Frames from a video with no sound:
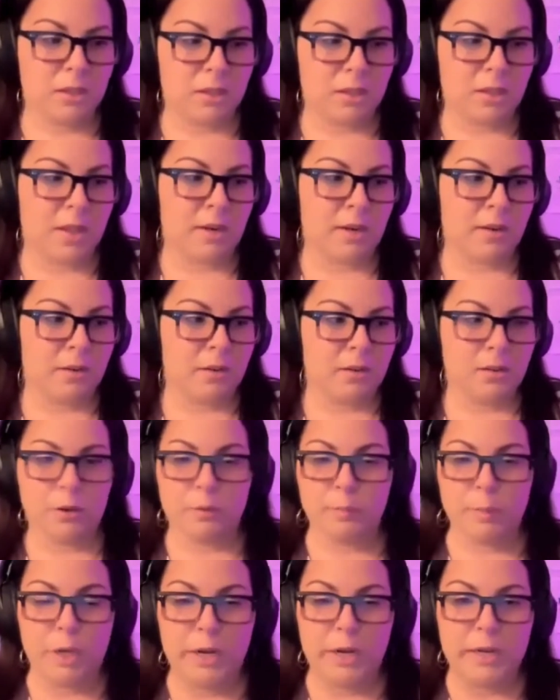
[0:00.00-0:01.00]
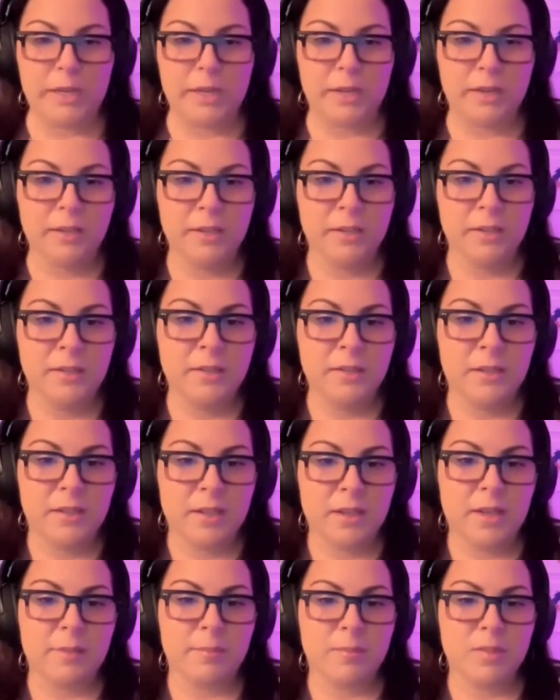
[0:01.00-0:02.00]
than their body.
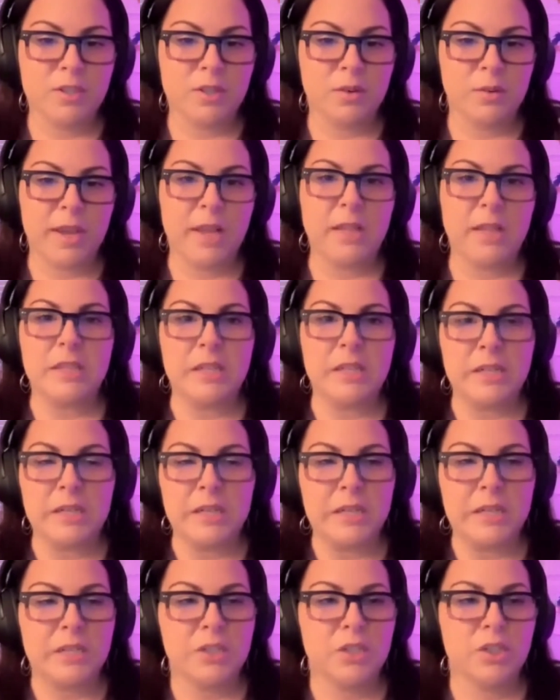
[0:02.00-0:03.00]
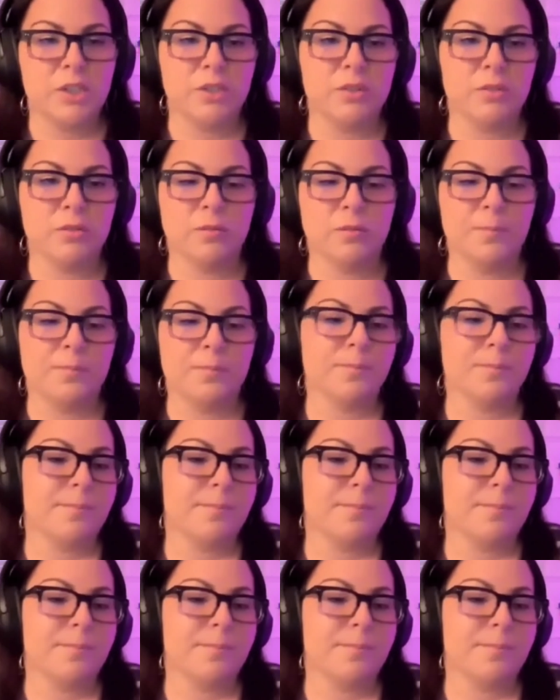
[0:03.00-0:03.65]
So yeah, leaning into